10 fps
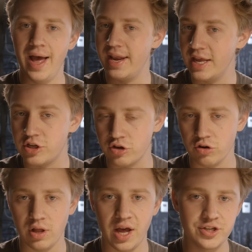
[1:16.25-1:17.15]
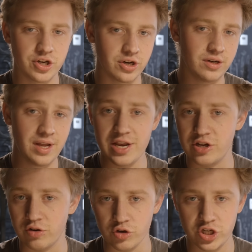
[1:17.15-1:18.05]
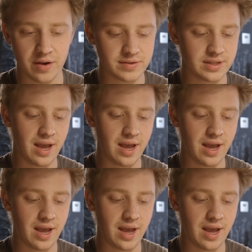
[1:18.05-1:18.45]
an integral hunter, integral chef's